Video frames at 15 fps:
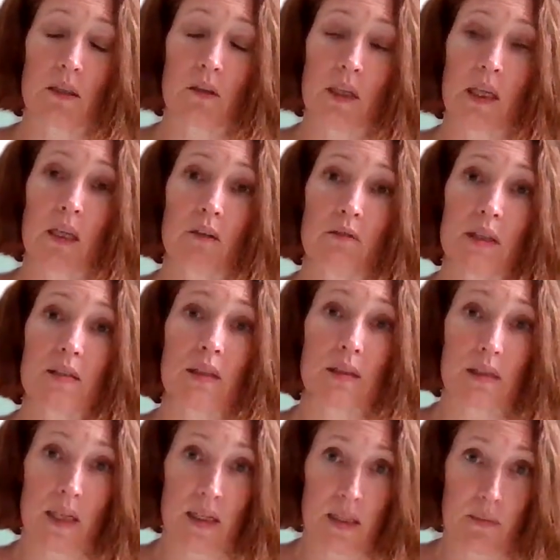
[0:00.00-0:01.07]
looking at risk
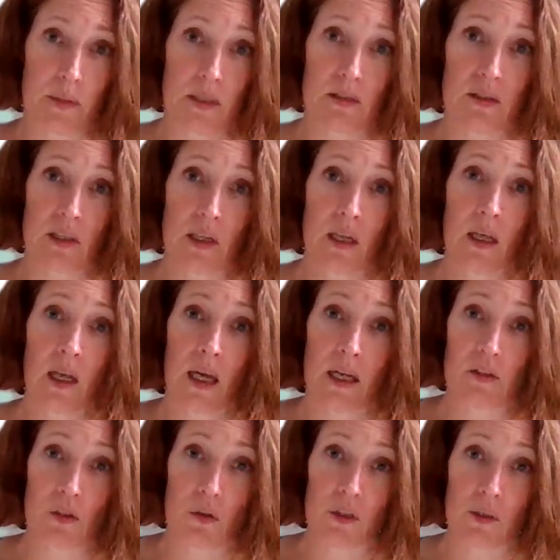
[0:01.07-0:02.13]
assessment
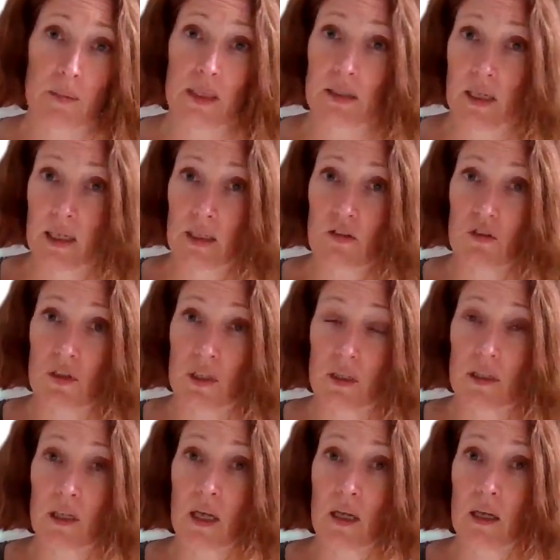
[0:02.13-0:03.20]
and
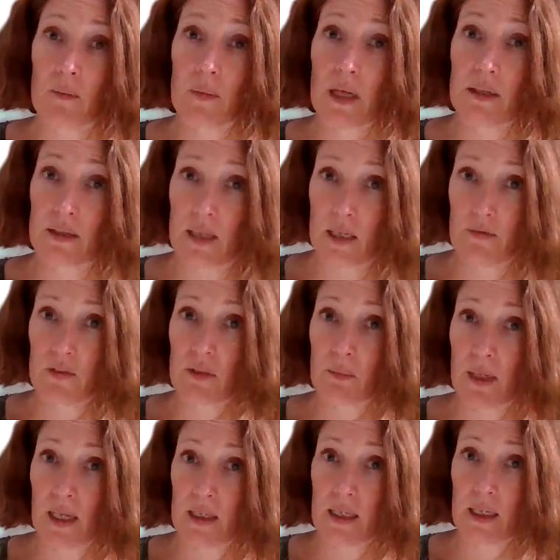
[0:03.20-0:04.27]
documentation and safety
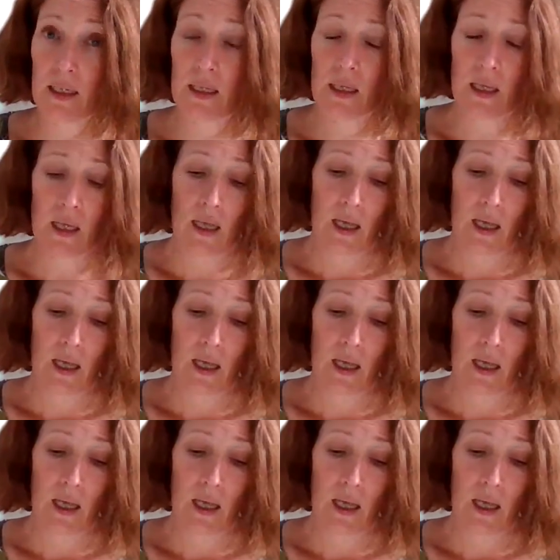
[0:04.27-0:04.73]
planning,